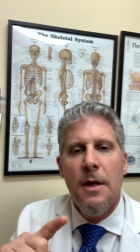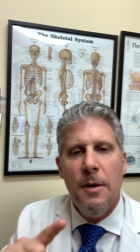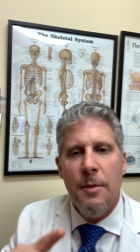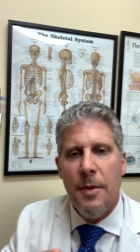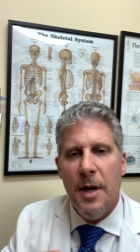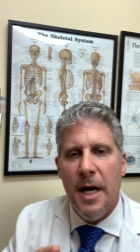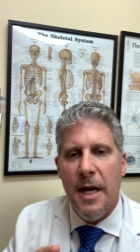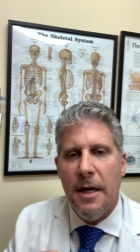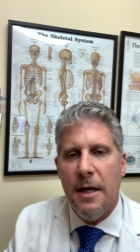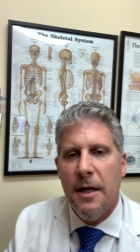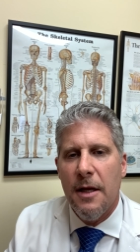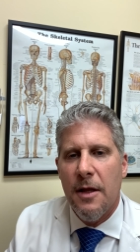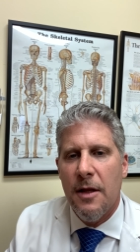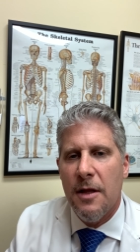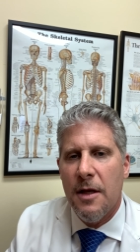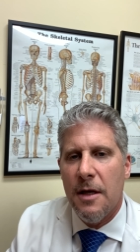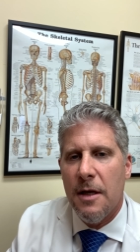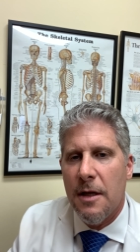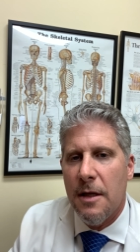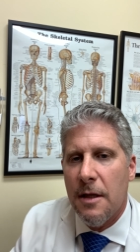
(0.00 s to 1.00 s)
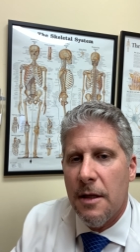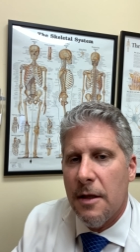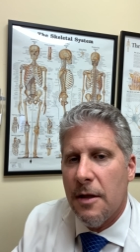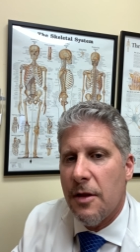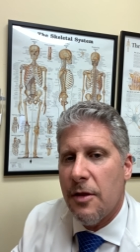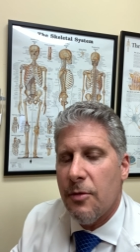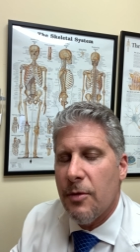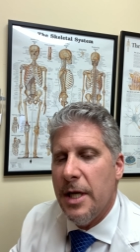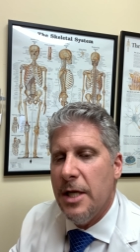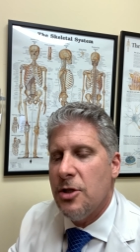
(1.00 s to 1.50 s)
But the
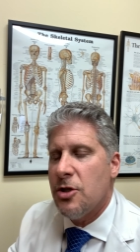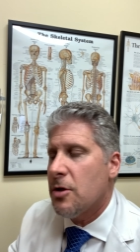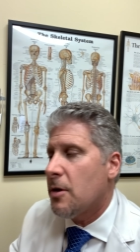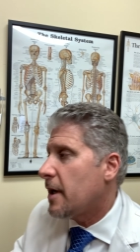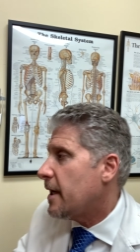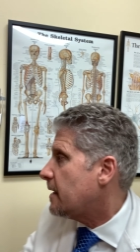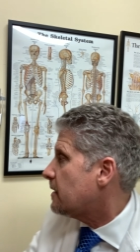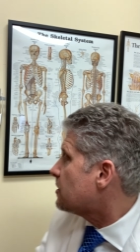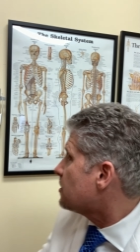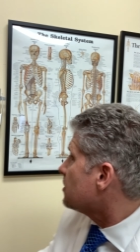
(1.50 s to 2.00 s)
3 joints